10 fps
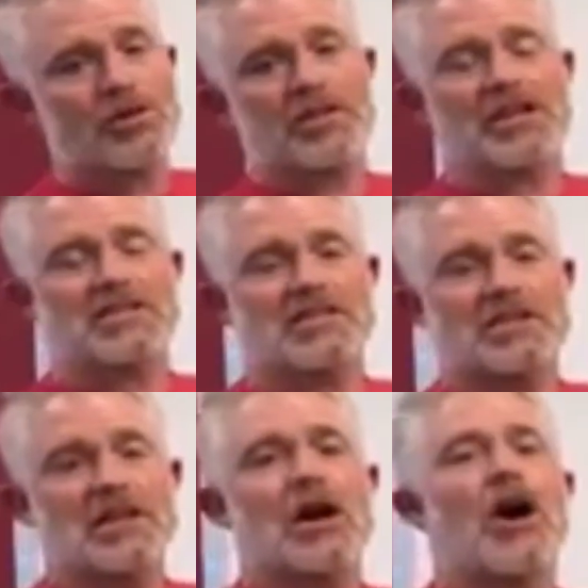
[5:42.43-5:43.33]
more than this.
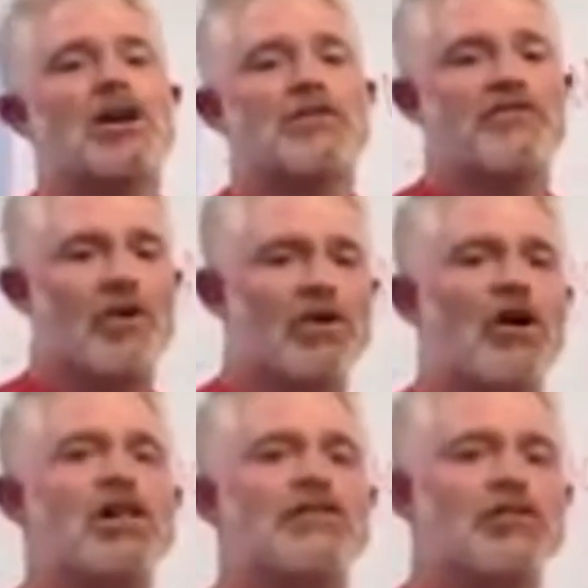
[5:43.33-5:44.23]
On a phone
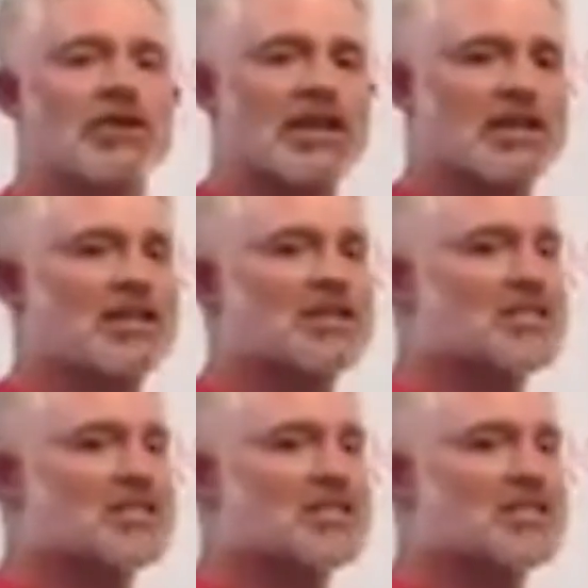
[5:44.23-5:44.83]
call, if you get into